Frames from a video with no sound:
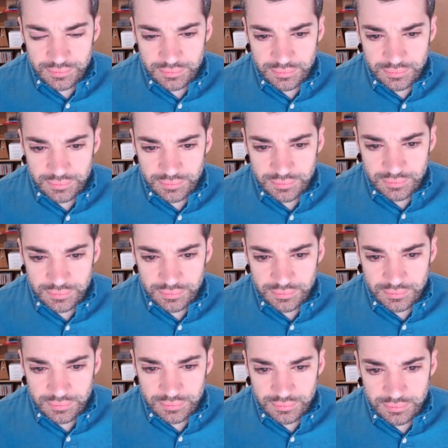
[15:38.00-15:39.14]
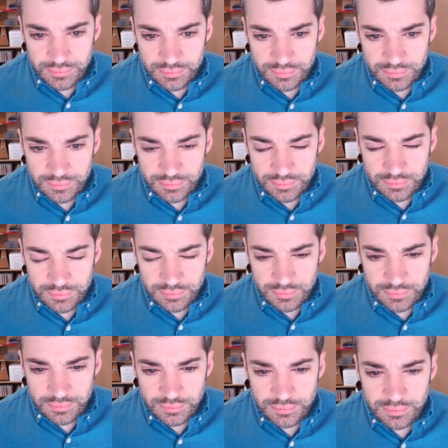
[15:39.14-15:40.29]

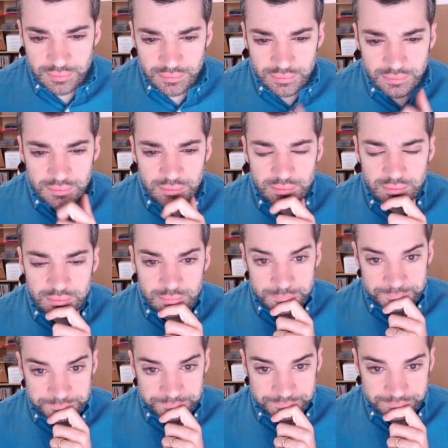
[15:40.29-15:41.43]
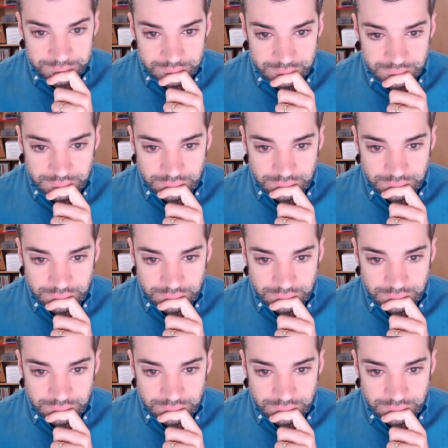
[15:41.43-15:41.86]
[no speech]